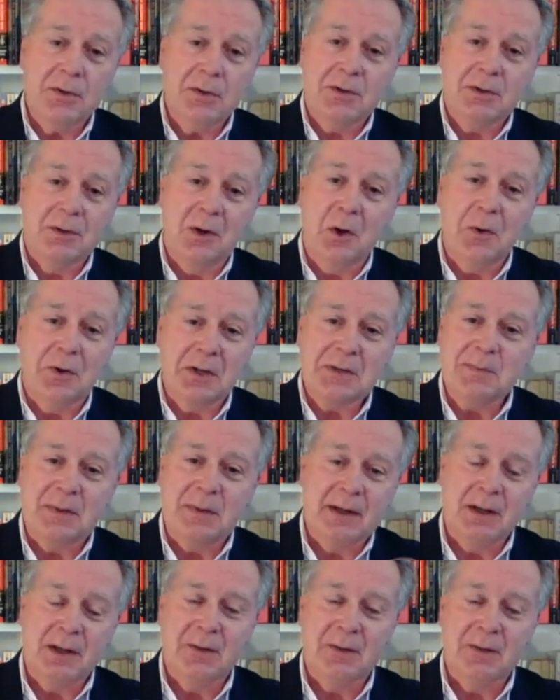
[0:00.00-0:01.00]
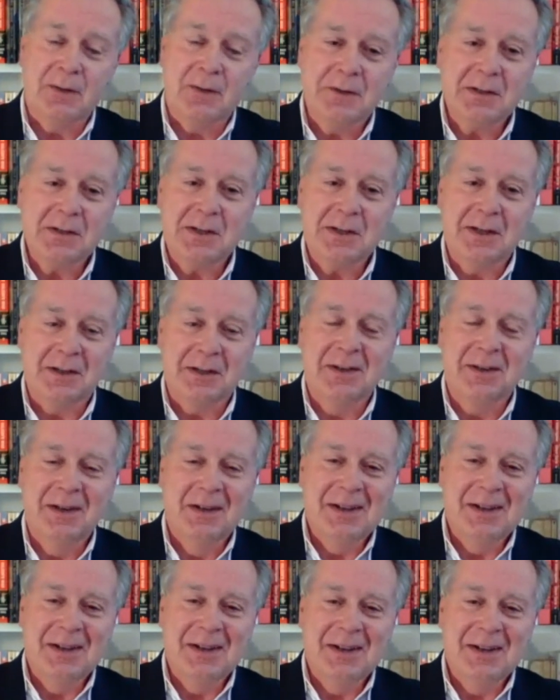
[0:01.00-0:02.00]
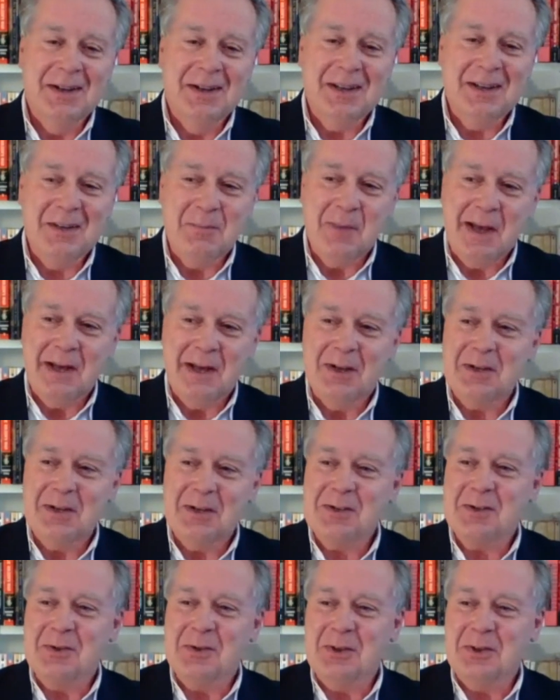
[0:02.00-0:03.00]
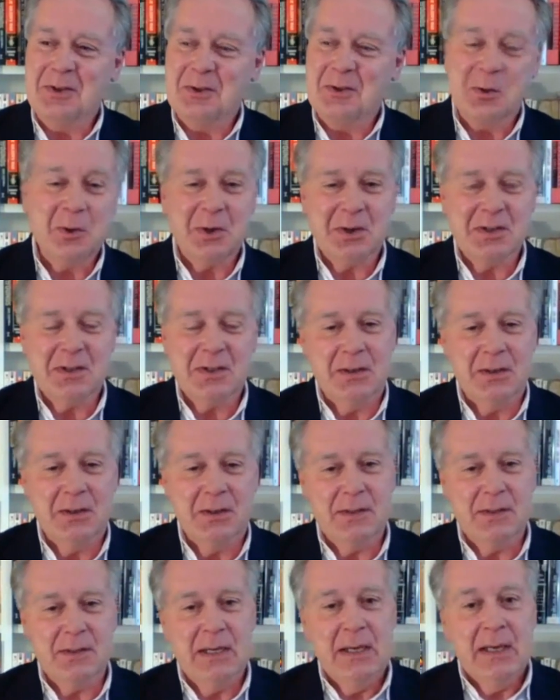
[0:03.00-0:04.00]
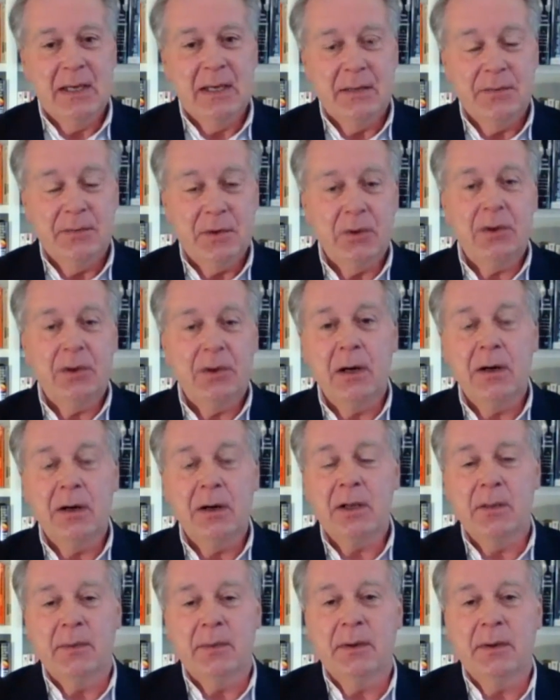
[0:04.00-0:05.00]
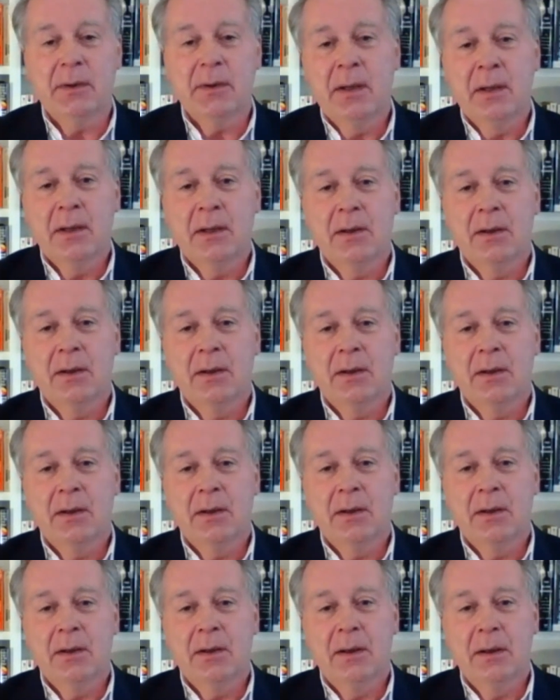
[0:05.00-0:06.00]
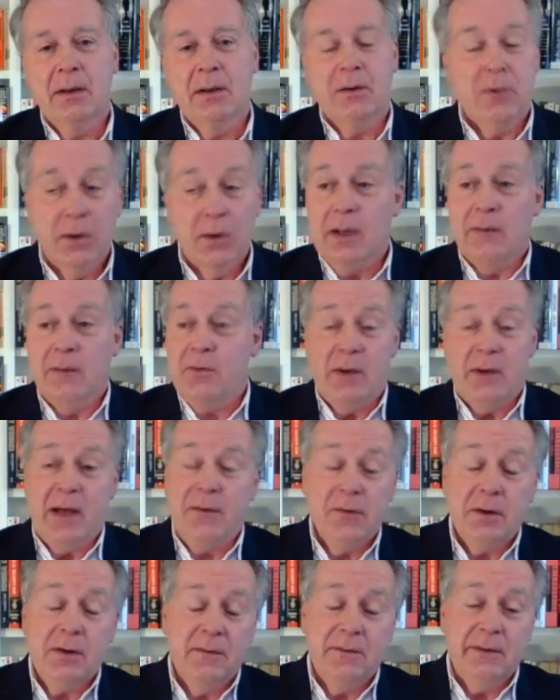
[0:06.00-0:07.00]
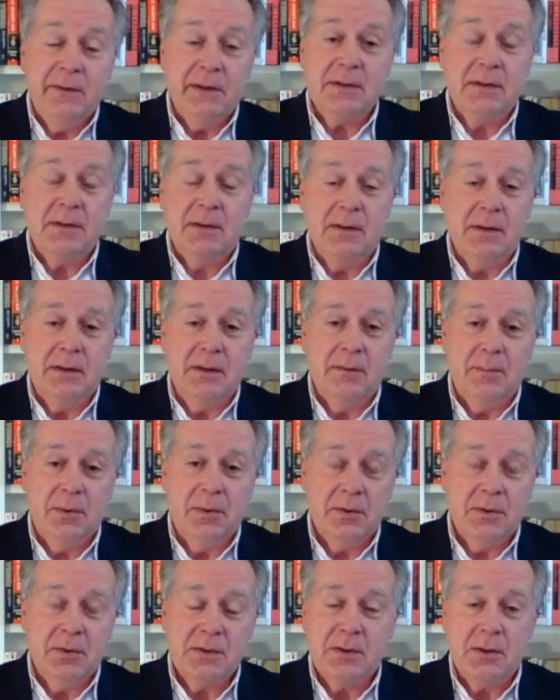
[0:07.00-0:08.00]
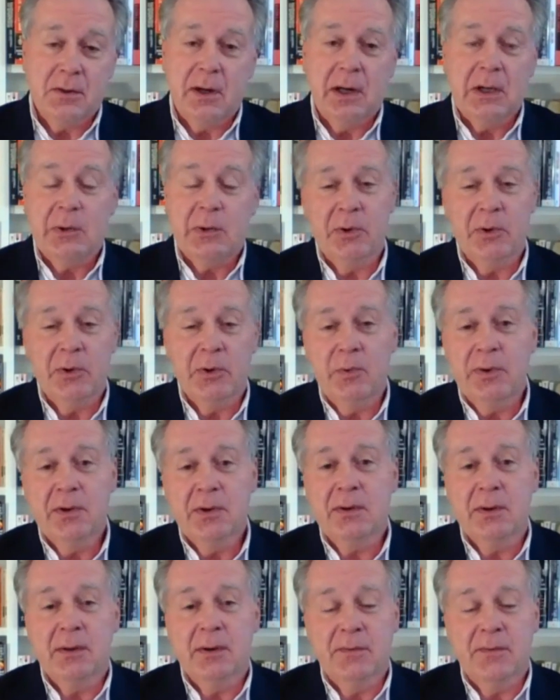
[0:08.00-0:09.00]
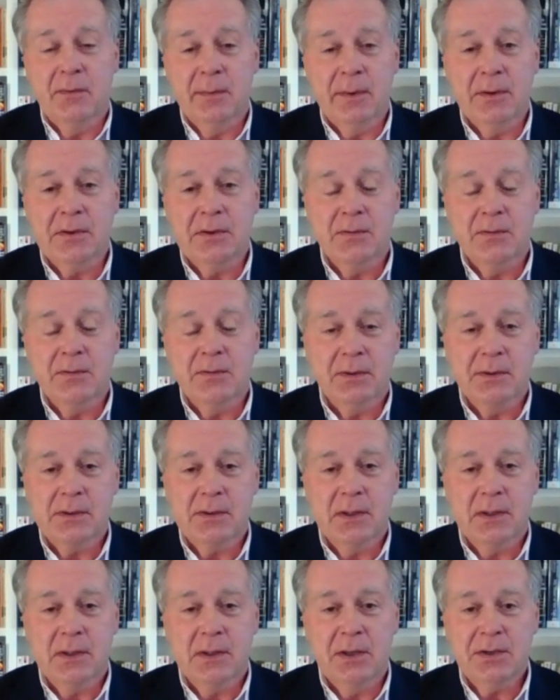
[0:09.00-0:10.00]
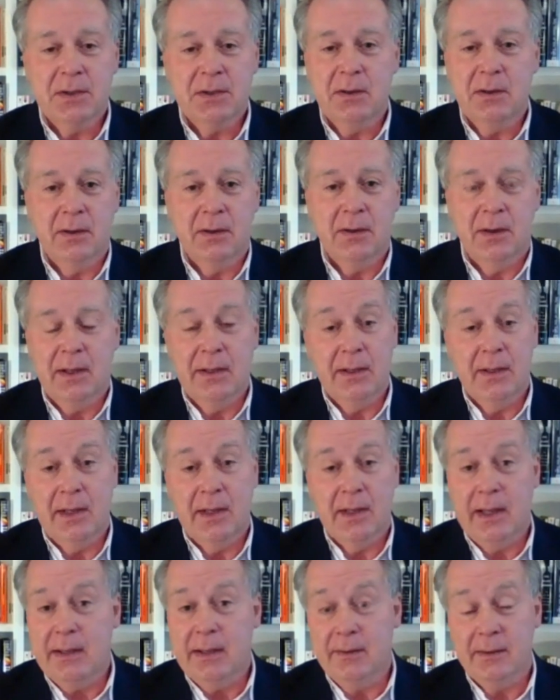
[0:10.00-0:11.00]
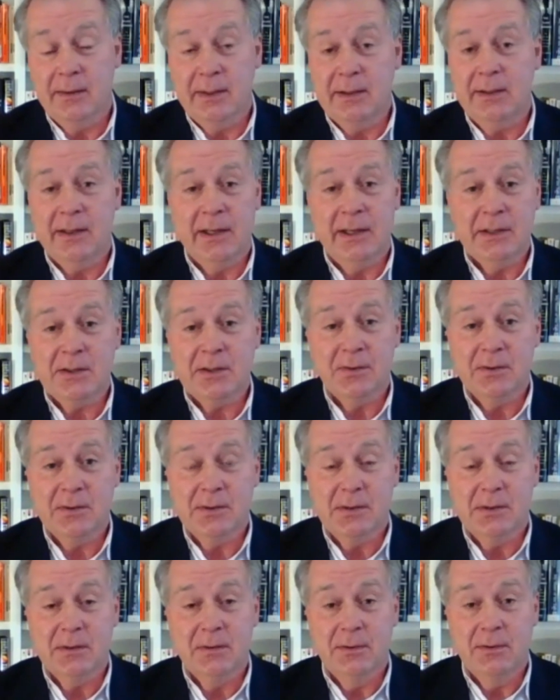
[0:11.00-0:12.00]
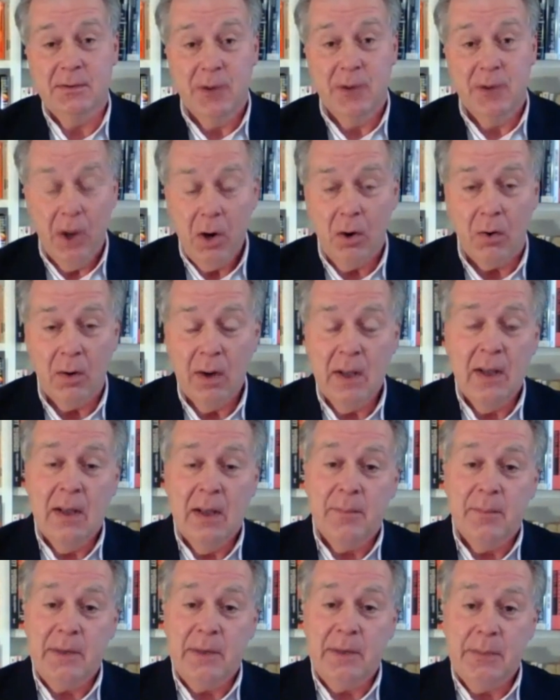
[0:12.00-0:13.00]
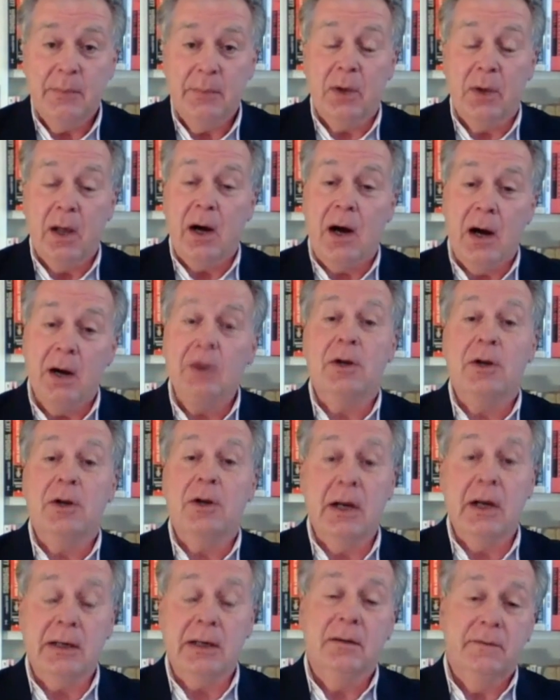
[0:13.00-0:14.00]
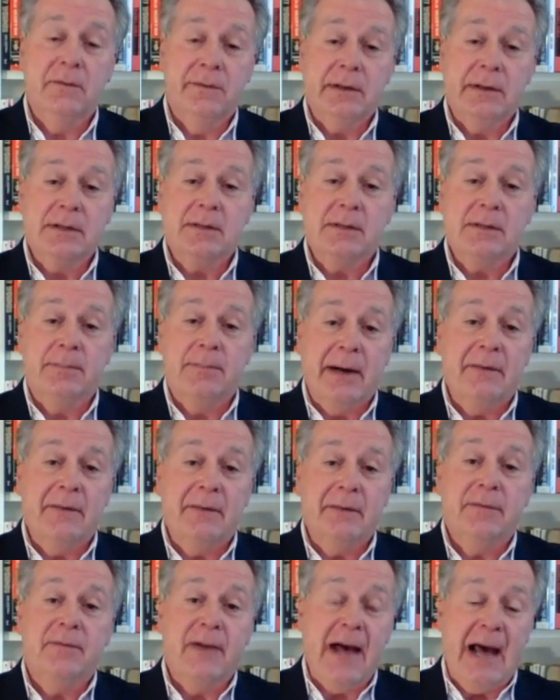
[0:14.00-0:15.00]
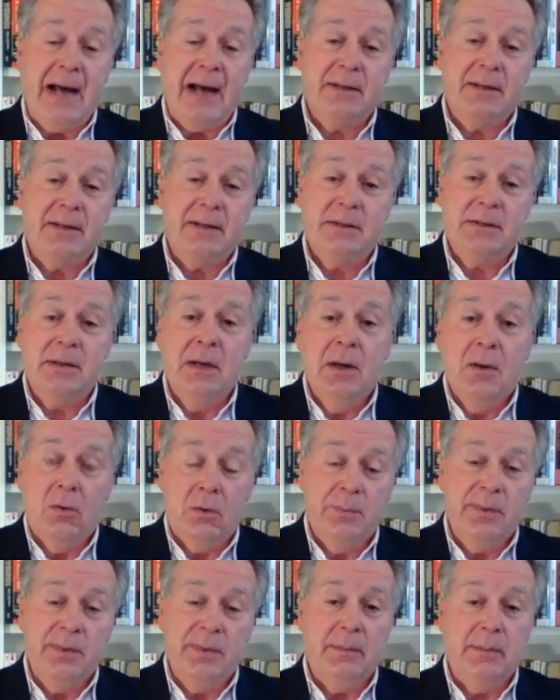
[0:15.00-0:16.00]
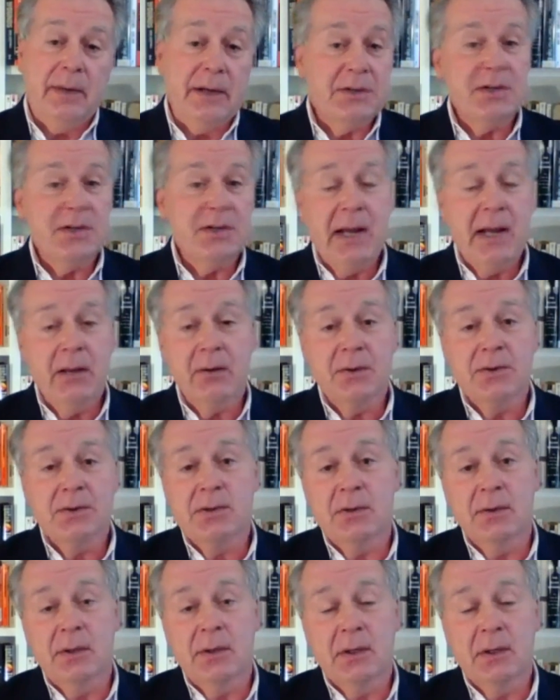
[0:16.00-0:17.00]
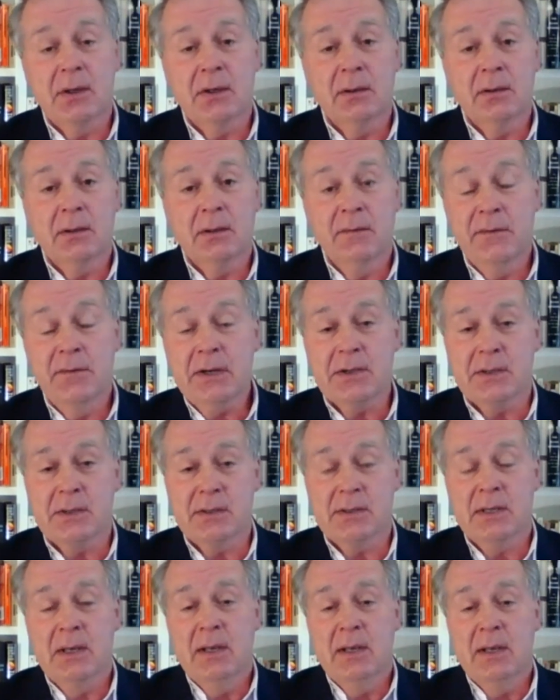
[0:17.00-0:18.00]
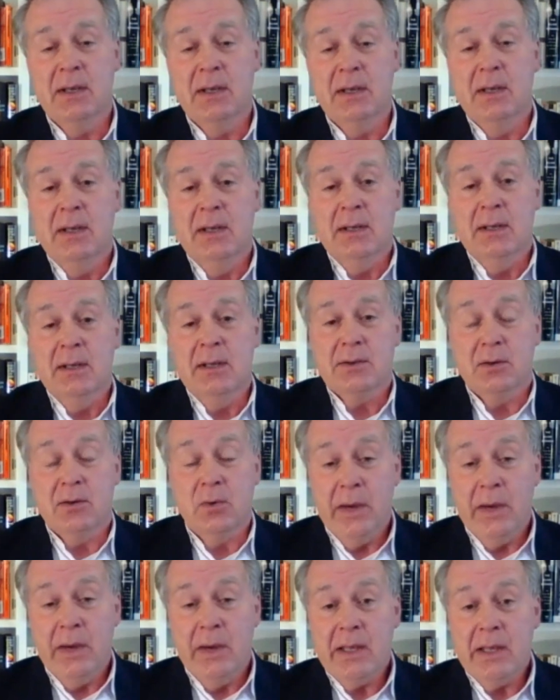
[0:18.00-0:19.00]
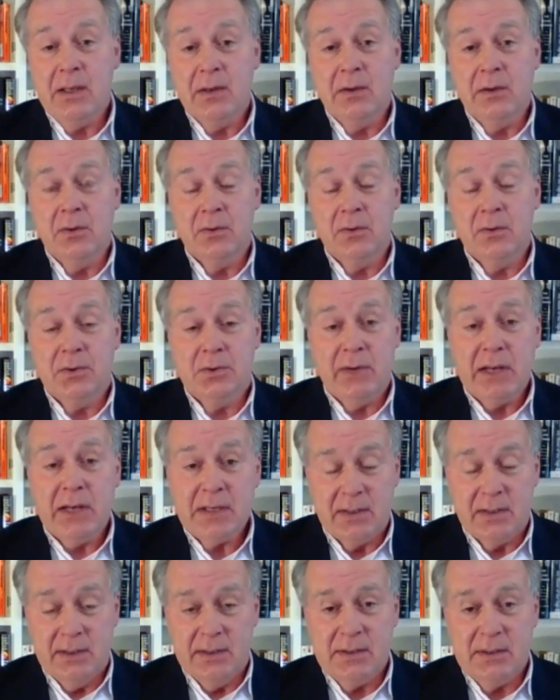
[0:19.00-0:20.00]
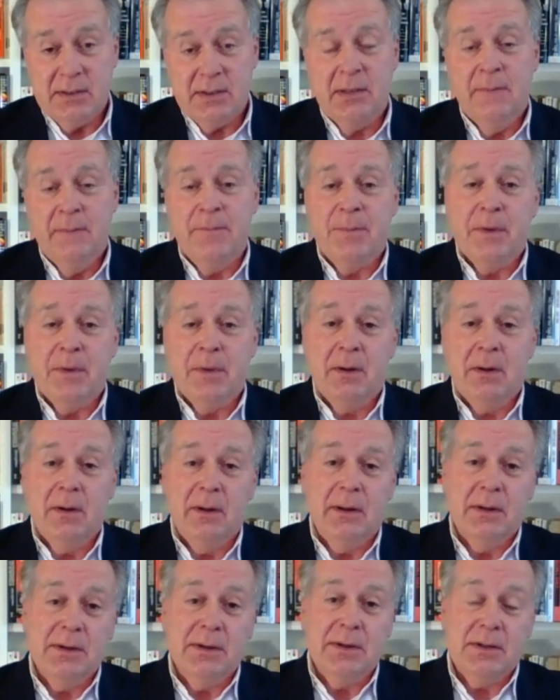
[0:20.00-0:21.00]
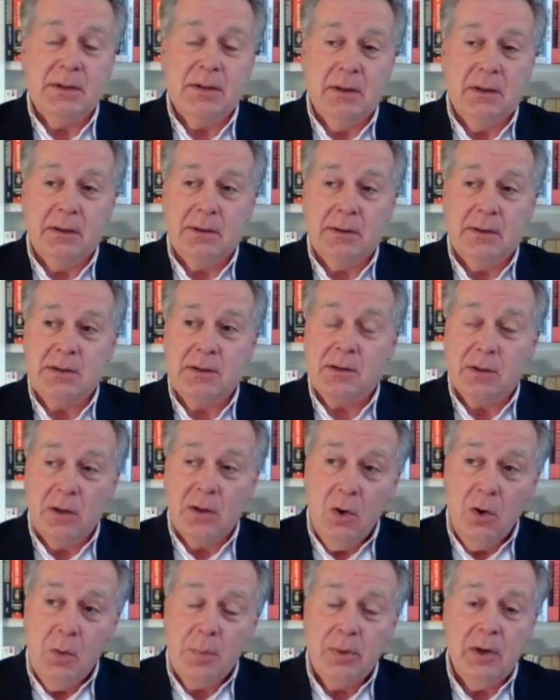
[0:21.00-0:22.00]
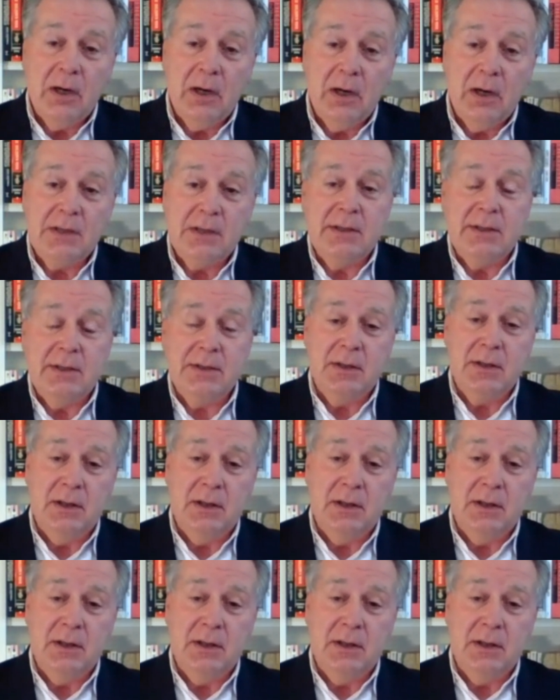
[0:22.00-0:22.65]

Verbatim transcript: all should know this, but none of us can can manage to control ourselves. If you're in an argument, have you ever convinced the person you're arguing with of the merits of your discussion? I, I think the answer is no. People are not convinced by facts or being by challenged on their convictions. So the way you address this is a slow process